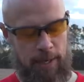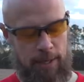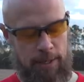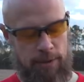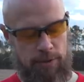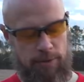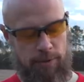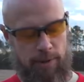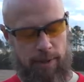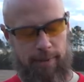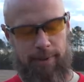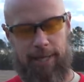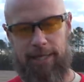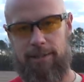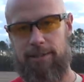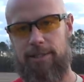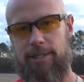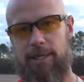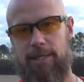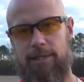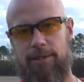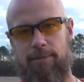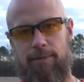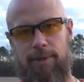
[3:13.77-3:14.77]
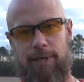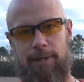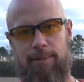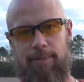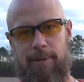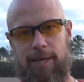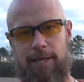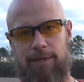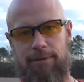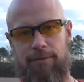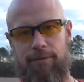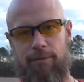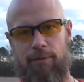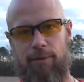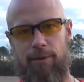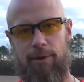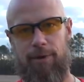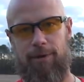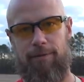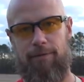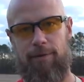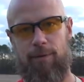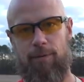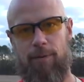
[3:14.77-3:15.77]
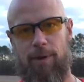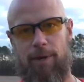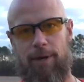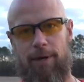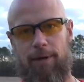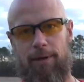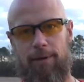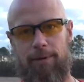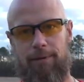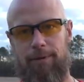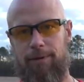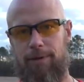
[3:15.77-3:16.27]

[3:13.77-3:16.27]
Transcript: So they make chest rig mounts for it if you want to